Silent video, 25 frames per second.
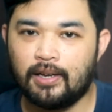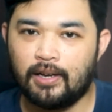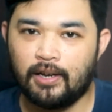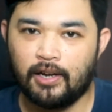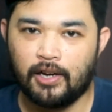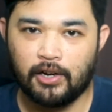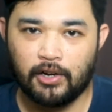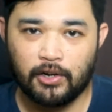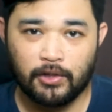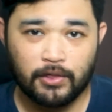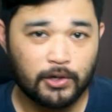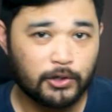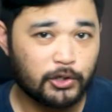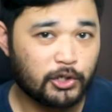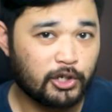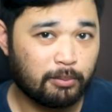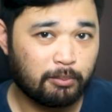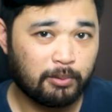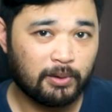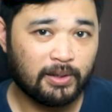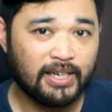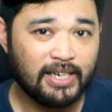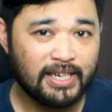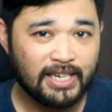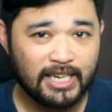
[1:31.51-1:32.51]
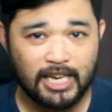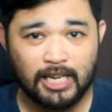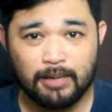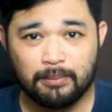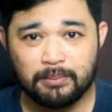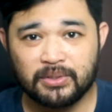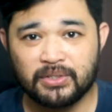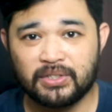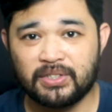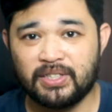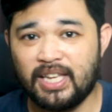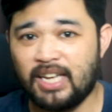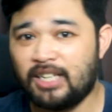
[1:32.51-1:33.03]
and other AAA
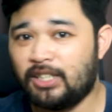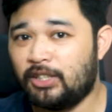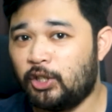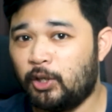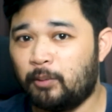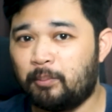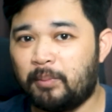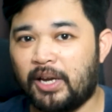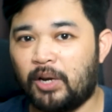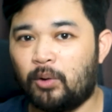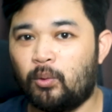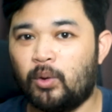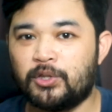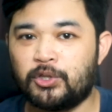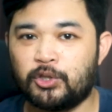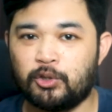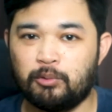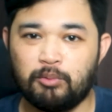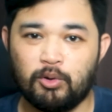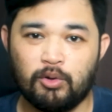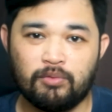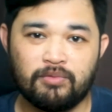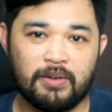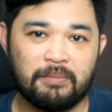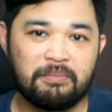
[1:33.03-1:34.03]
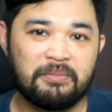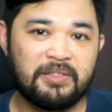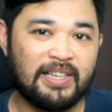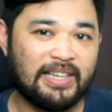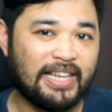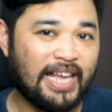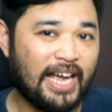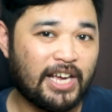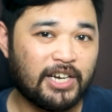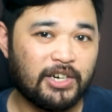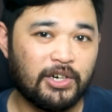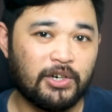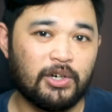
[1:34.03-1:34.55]
games, then you might want to move up the
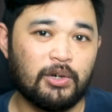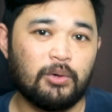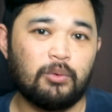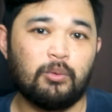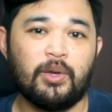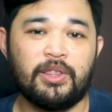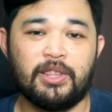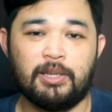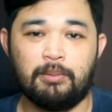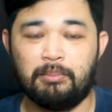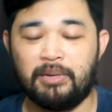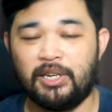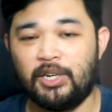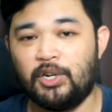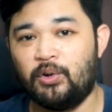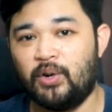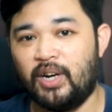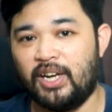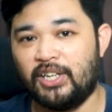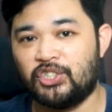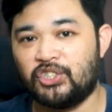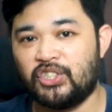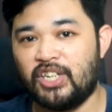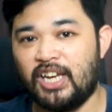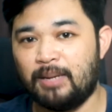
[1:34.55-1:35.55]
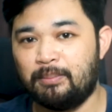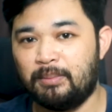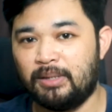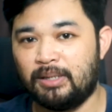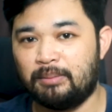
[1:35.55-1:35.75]
ladder with a mid-range gaming